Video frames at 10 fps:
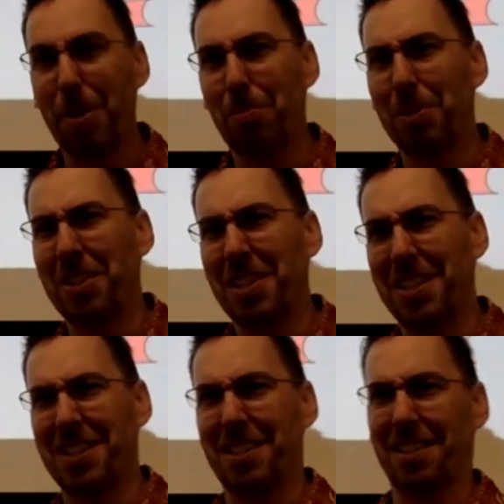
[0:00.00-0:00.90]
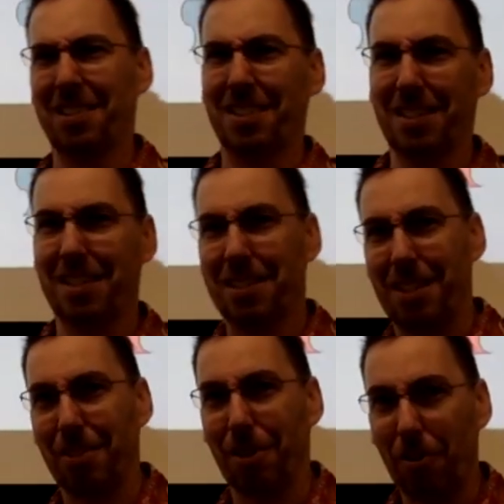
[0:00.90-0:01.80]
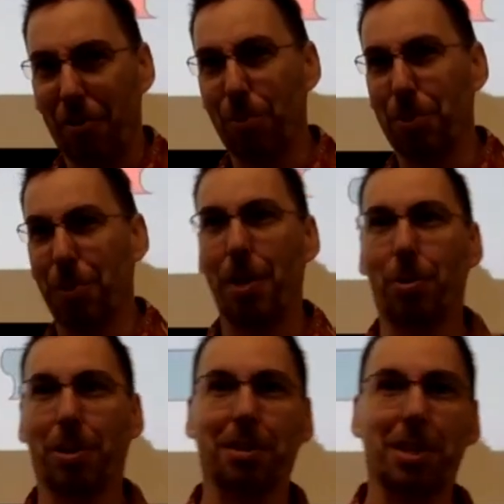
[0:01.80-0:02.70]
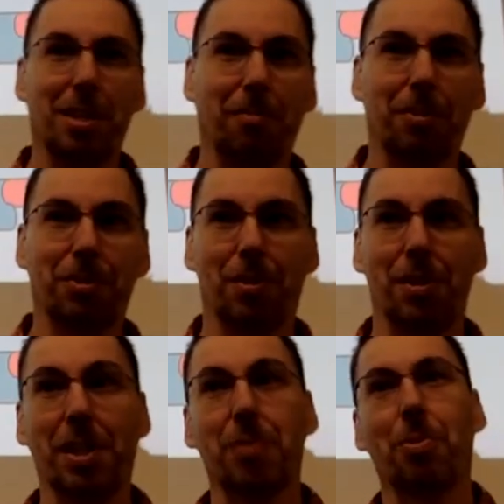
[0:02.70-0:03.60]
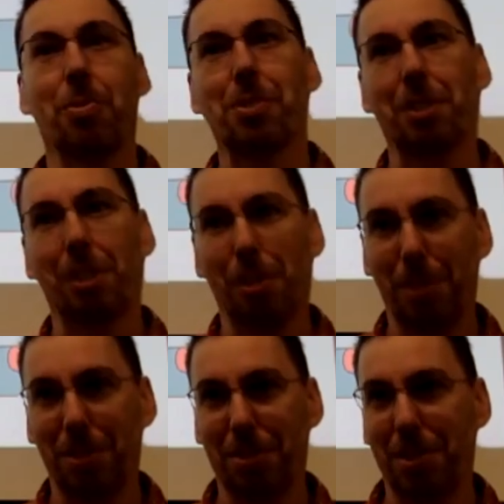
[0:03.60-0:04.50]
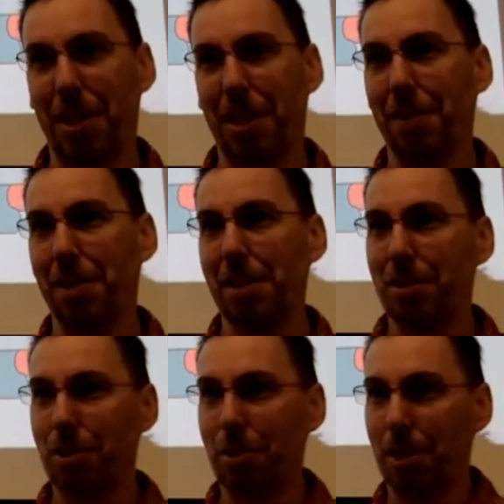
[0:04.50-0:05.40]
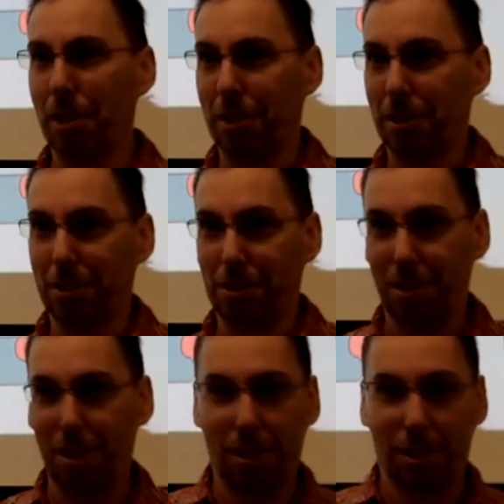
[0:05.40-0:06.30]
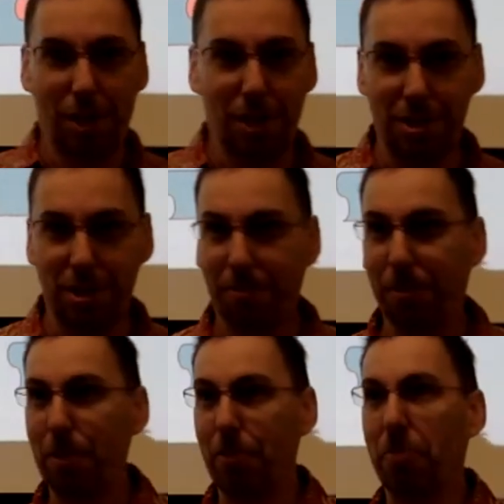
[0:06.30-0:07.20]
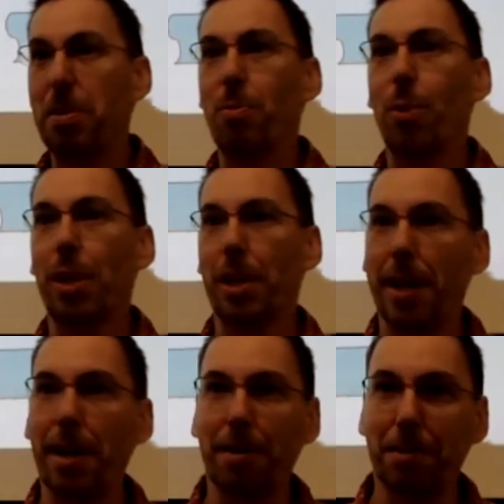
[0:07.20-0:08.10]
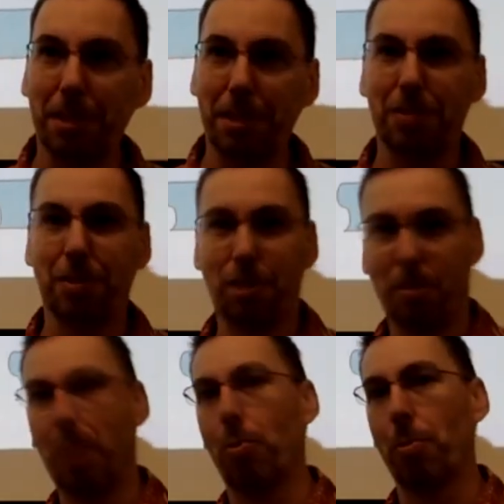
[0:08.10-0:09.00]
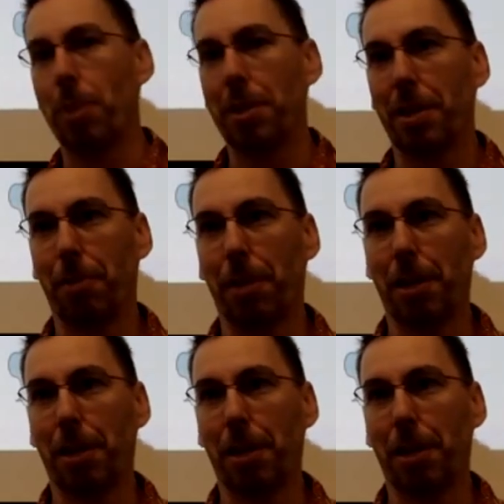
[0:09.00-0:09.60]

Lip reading: but then you're like, it's uncomfortable, so now I want to leave. So the next person can come in and sit down. So you can get this constant flow of people in and out, so that you make more money that way.